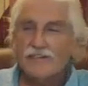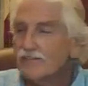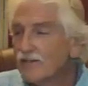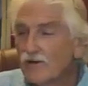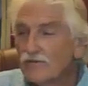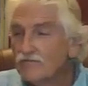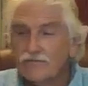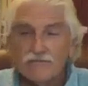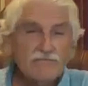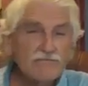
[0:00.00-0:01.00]
So,
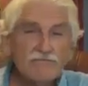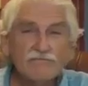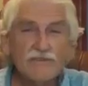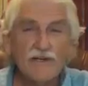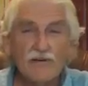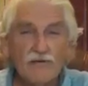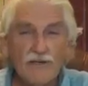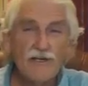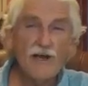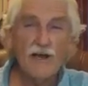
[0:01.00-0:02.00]

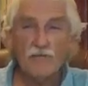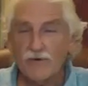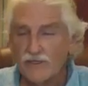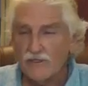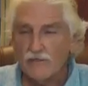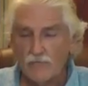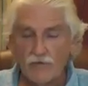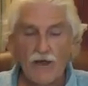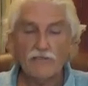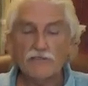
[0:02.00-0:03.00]
eat up.
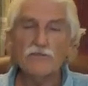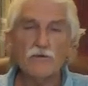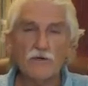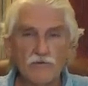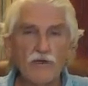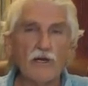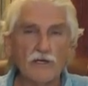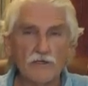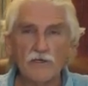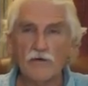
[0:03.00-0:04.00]
But that's the sort of
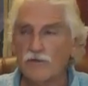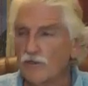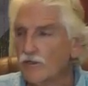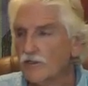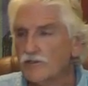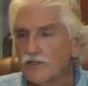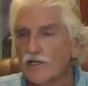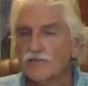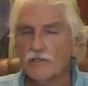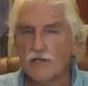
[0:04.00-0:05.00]
thing, when you're
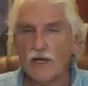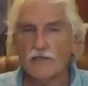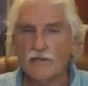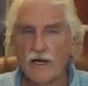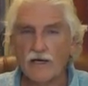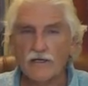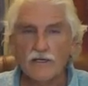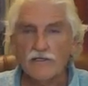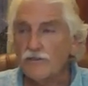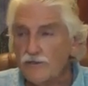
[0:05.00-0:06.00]
congested like that,
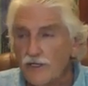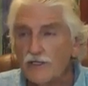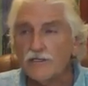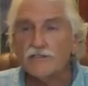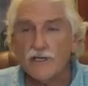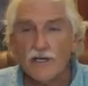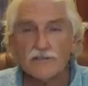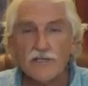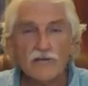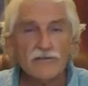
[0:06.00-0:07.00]
you
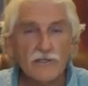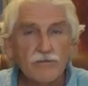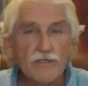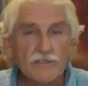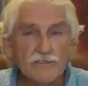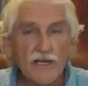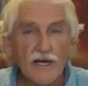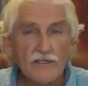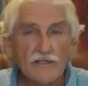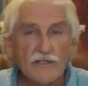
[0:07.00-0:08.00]
decongest. How simple is
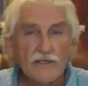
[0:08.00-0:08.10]
that?